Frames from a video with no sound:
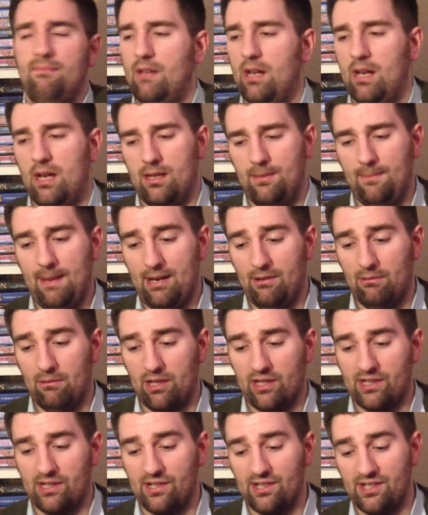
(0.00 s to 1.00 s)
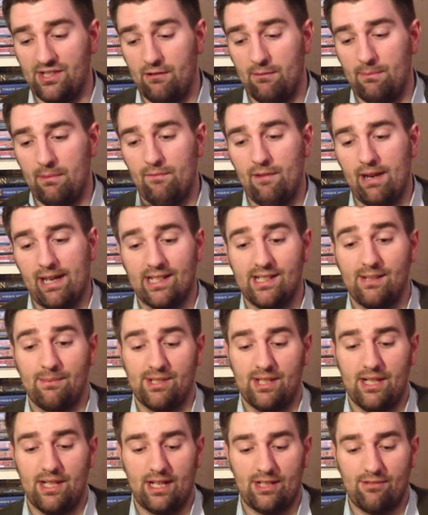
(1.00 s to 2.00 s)
The manual looks like it's never been read because
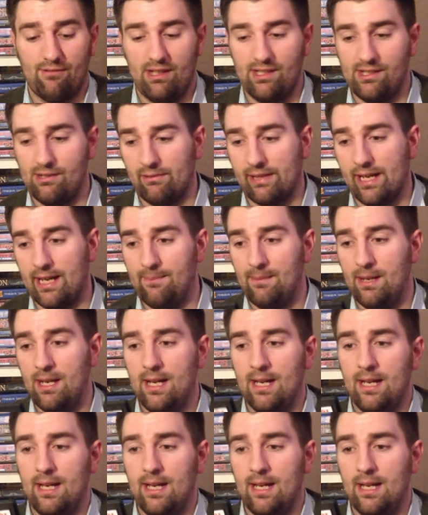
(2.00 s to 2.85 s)
it was an ex-rental game.